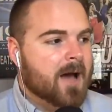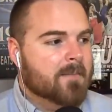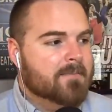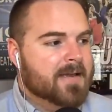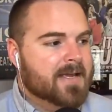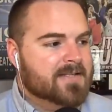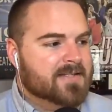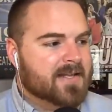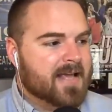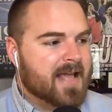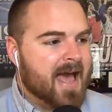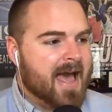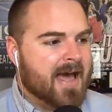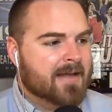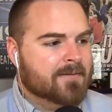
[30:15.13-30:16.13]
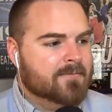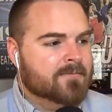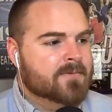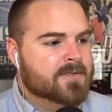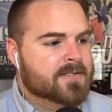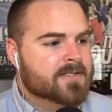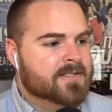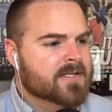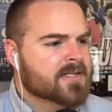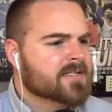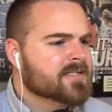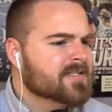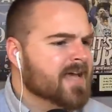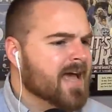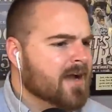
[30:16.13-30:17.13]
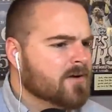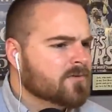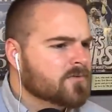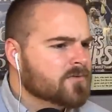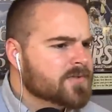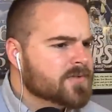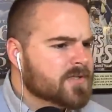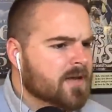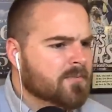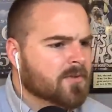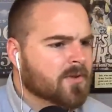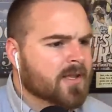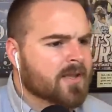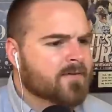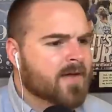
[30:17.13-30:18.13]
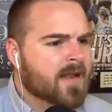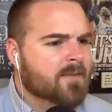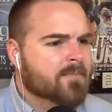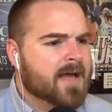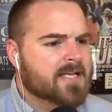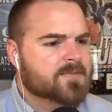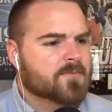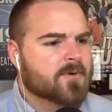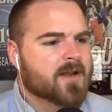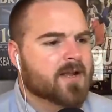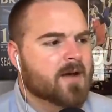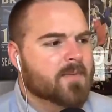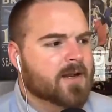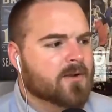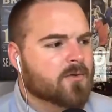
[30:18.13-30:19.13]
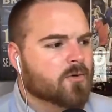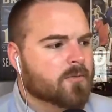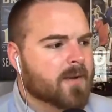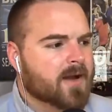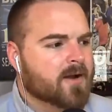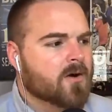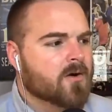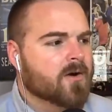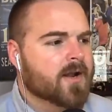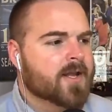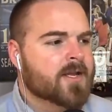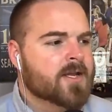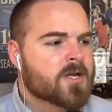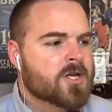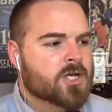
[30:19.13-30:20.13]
Beasley had 6 tackles, I believe, had a pass breakup, had a quarterback hurry.